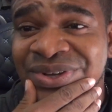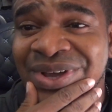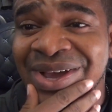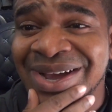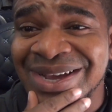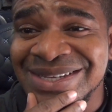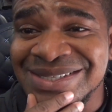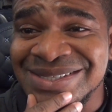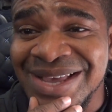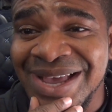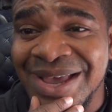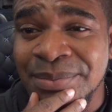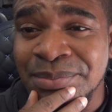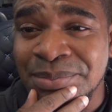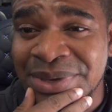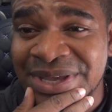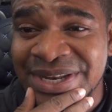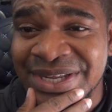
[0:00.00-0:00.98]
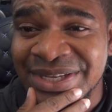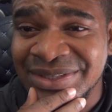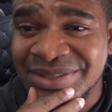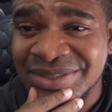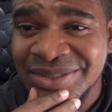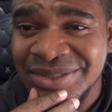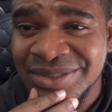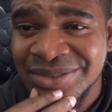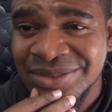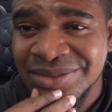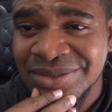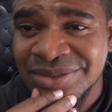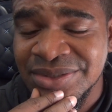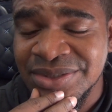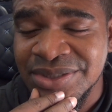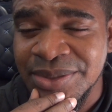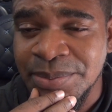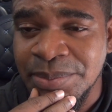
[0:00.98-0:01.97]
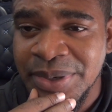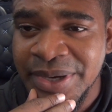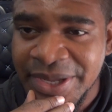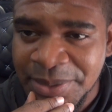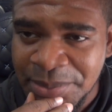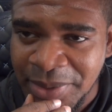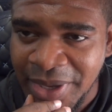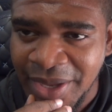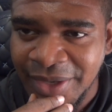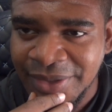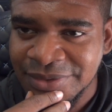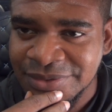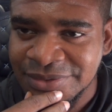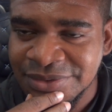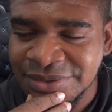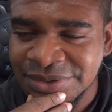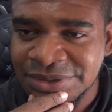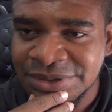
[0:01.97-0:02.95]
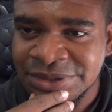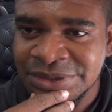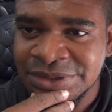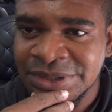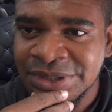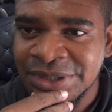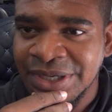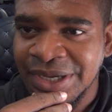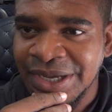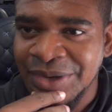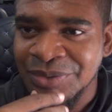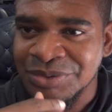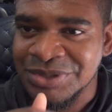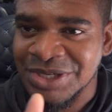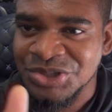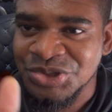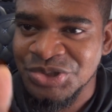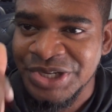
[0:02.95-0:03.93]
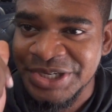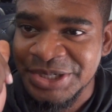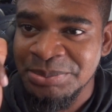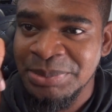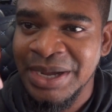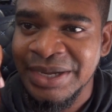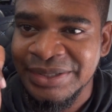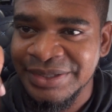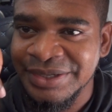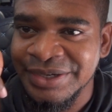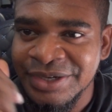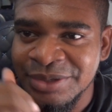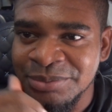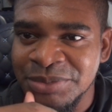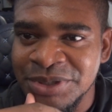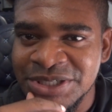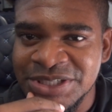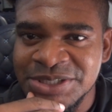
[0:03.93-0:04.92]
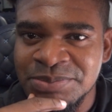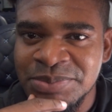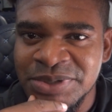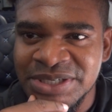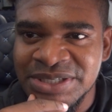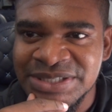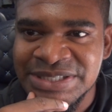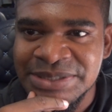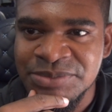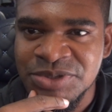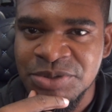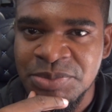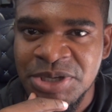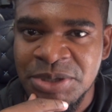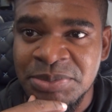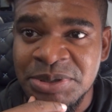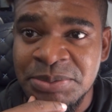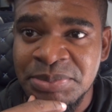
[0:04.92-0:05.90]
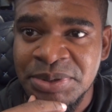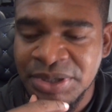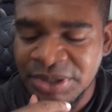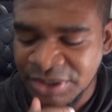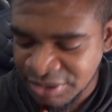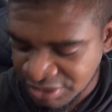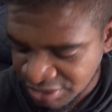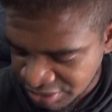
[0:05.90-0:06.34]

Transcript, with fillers: guys I made it to the plane man I was actually at the back there but this plane seems to be a bit bigger